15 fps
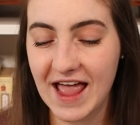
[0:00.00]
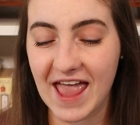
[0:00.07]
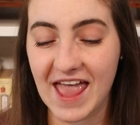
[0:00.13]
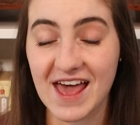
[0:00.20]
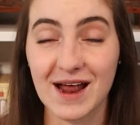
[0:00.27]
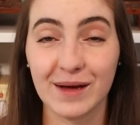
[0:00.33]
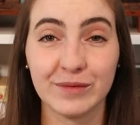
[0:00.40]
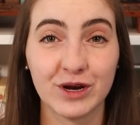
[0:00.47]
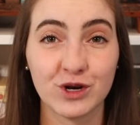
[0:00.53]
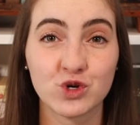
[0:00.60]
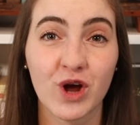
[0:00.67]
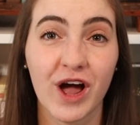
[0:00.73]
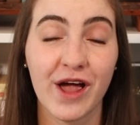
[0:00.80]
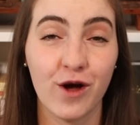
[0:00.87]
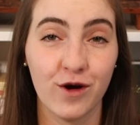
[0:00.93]
and I'm gonna
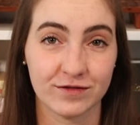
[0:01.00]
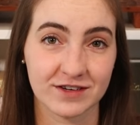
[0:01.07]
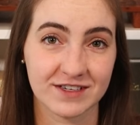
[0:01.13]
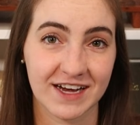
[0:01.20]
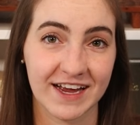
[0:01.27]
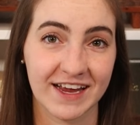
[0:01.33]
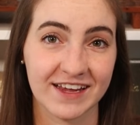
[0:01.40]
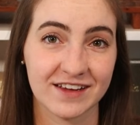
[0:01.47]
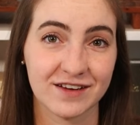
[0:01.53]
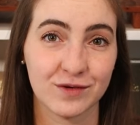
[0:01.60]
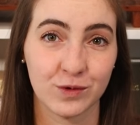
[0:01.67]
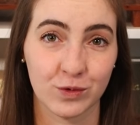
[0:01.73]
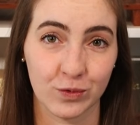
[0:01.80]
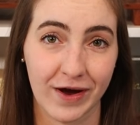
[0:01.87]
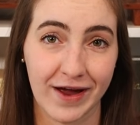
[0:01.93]
try over dyeing it
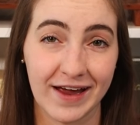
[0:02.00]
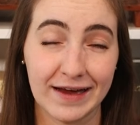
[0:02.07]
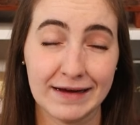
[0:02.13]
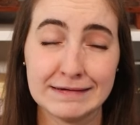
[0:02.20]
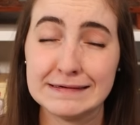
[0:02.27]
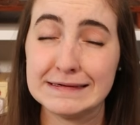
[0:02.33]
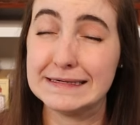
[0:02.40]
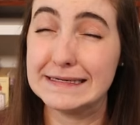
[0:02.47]
gray,